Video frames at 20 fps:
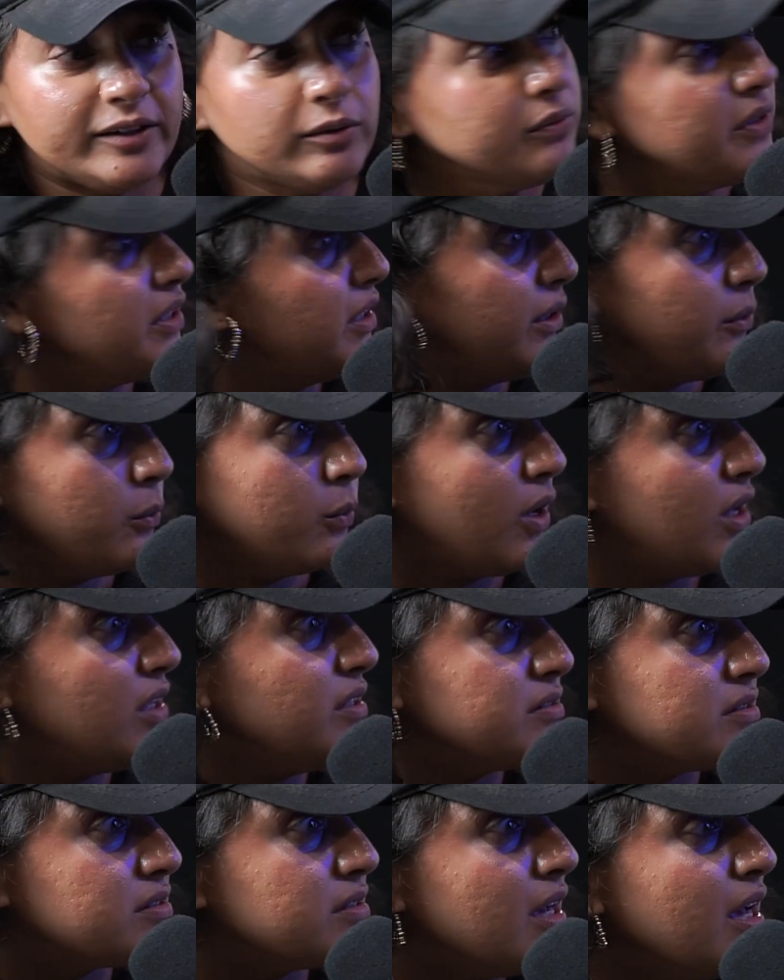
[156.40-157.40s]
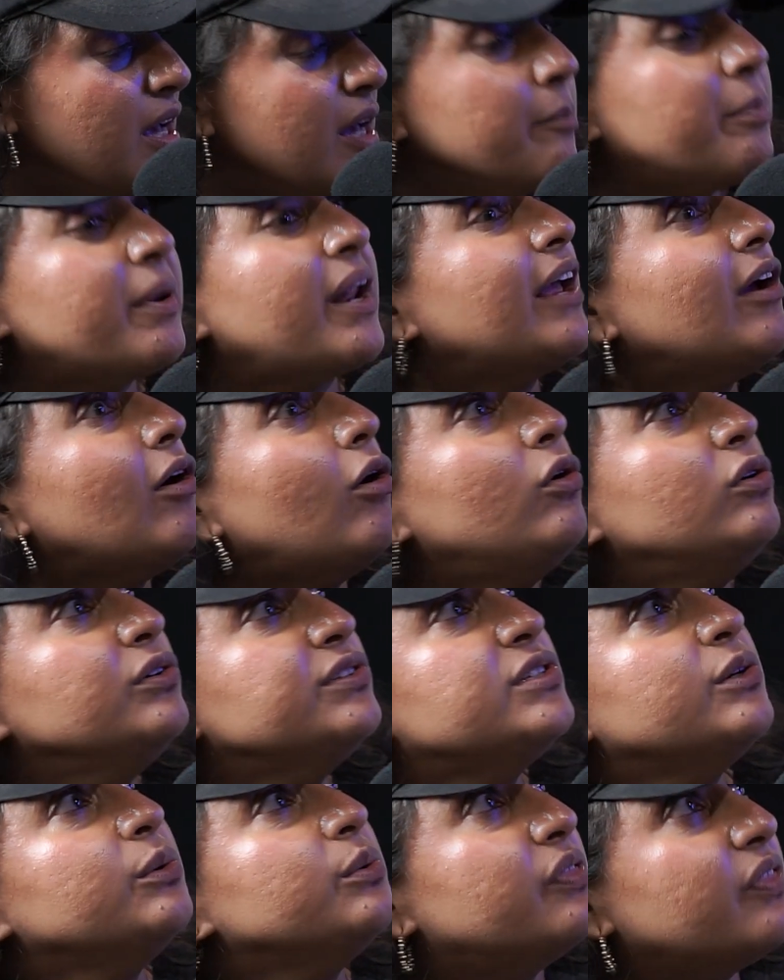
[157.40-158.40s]
don't think it was. But I
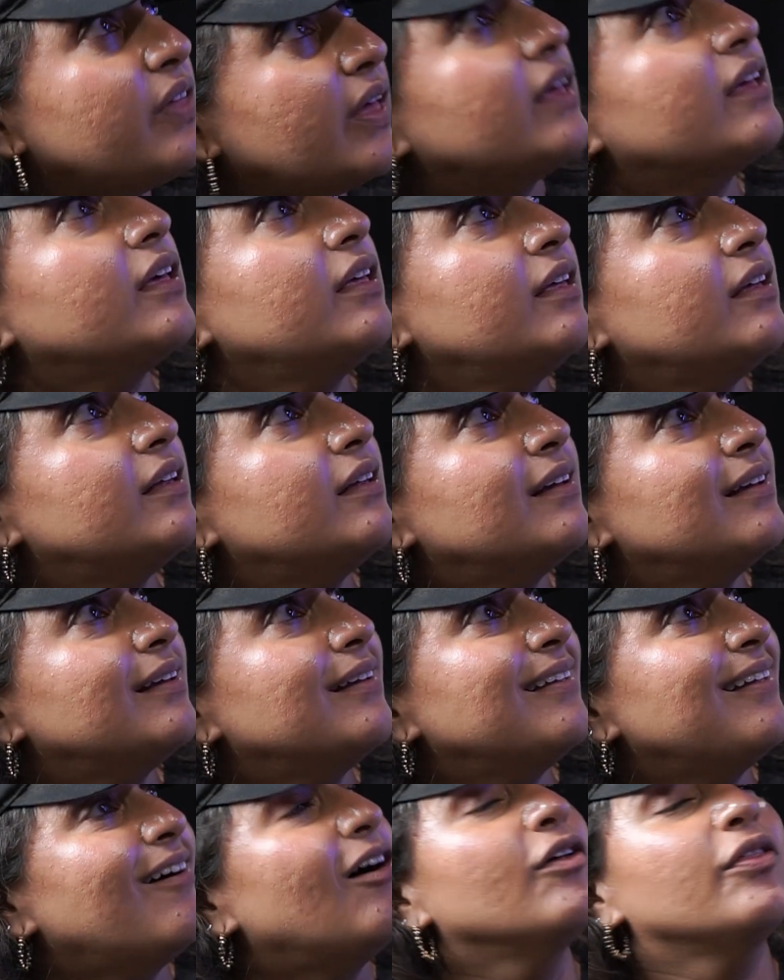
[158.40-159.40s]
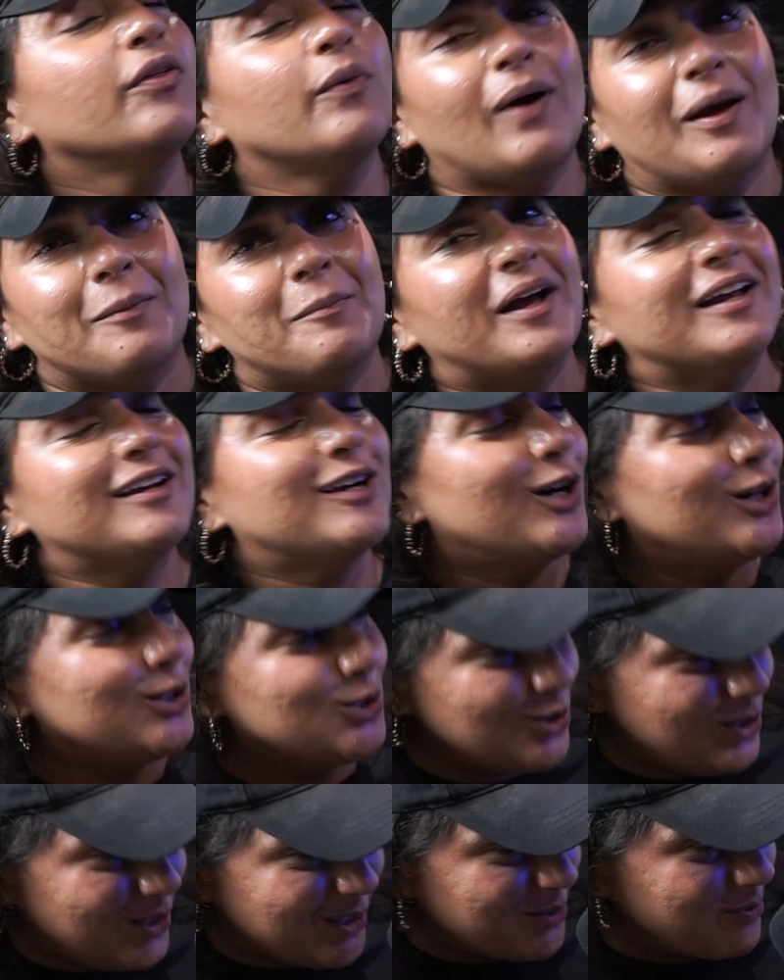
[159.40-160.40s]
also think, although I might
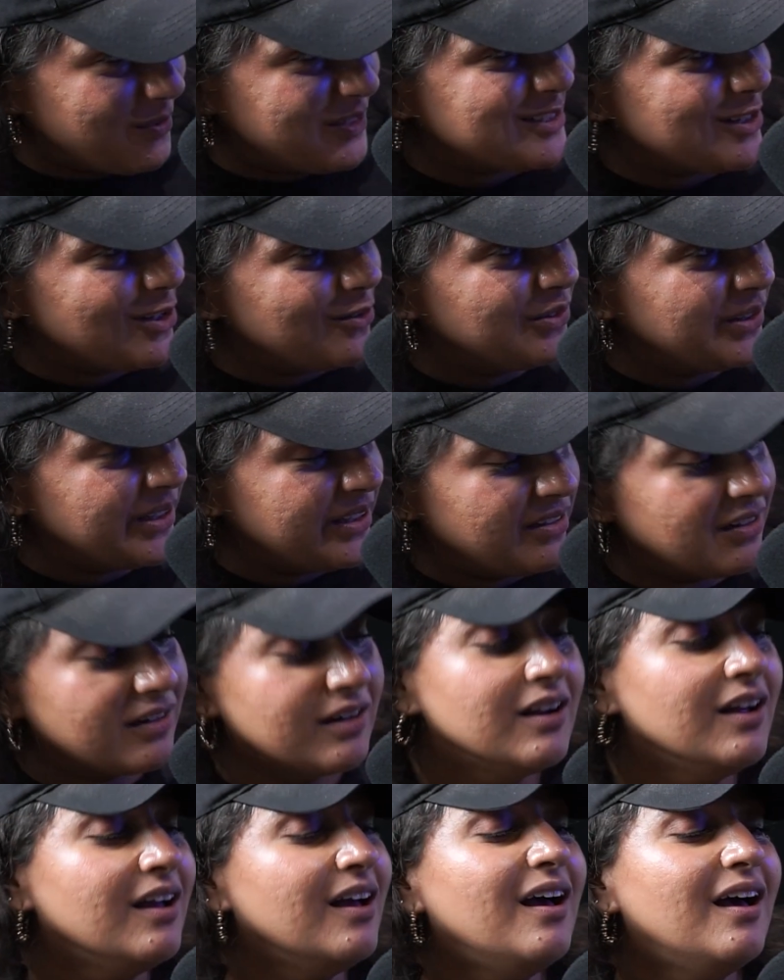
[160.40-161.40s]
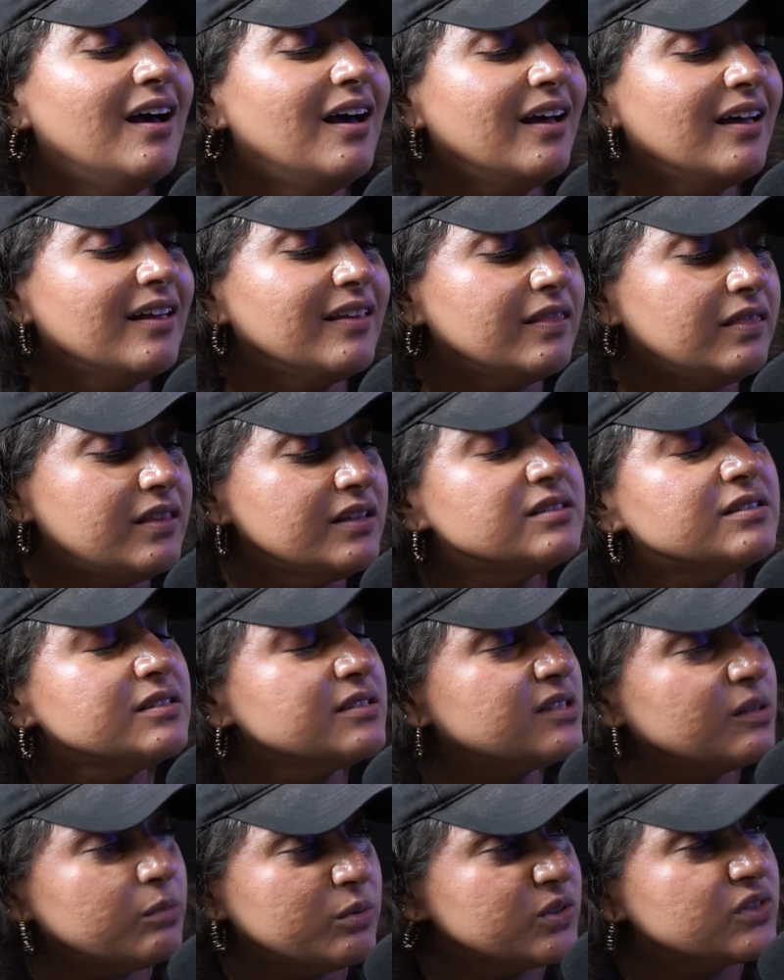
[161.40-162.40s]
contradict myself later, this
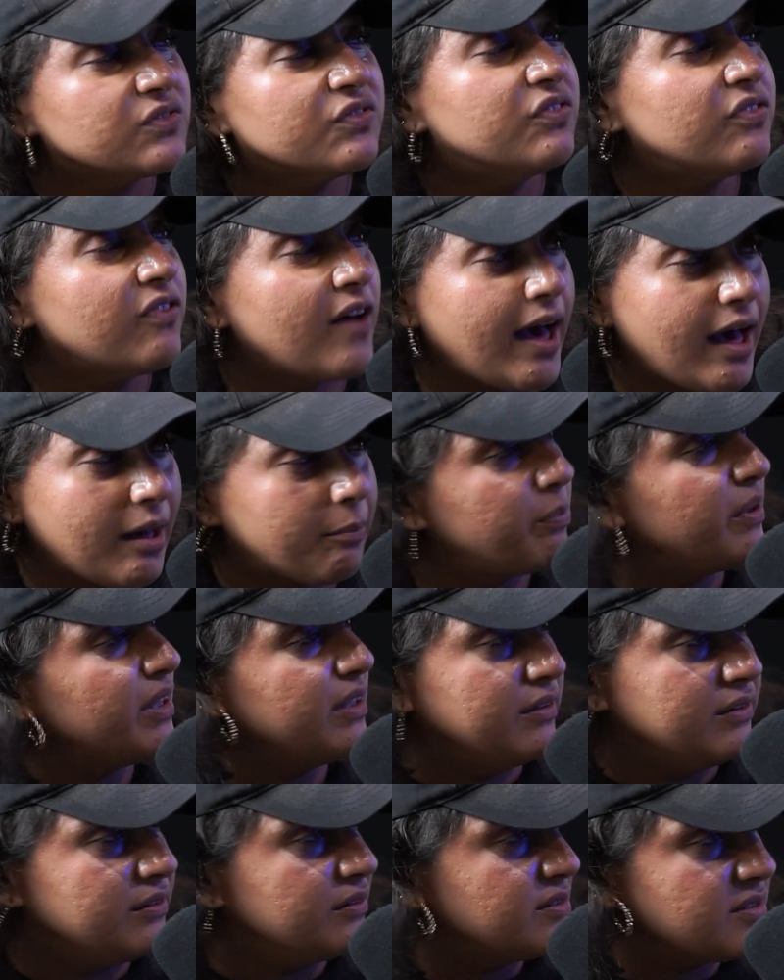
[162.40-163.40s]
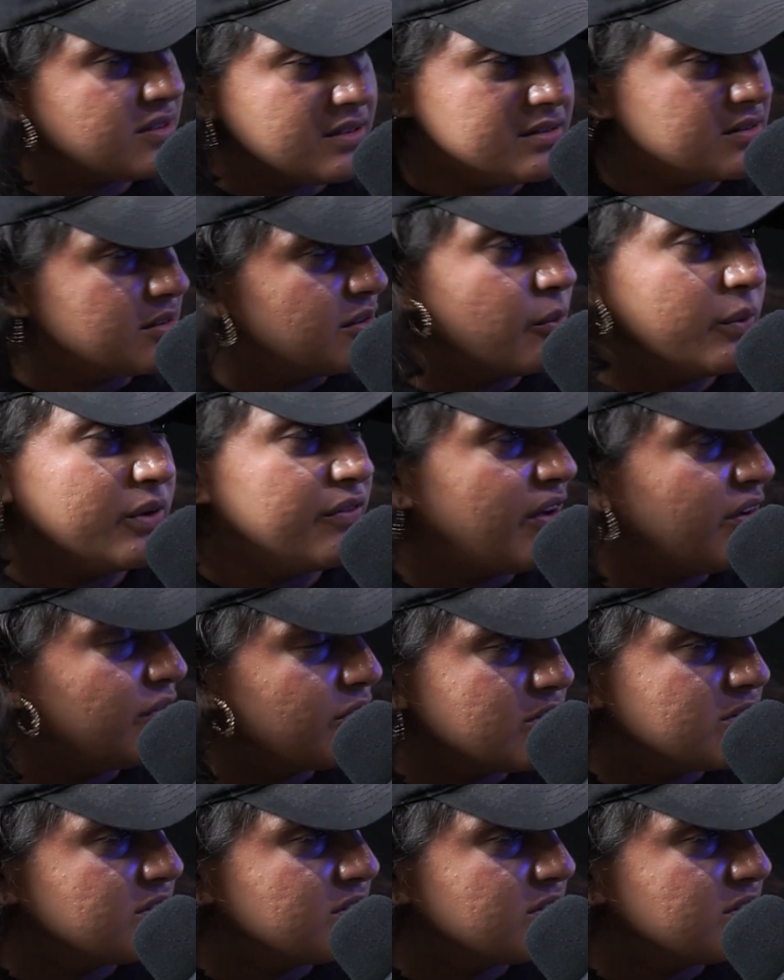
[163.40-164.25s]
is the most vapid season we've ever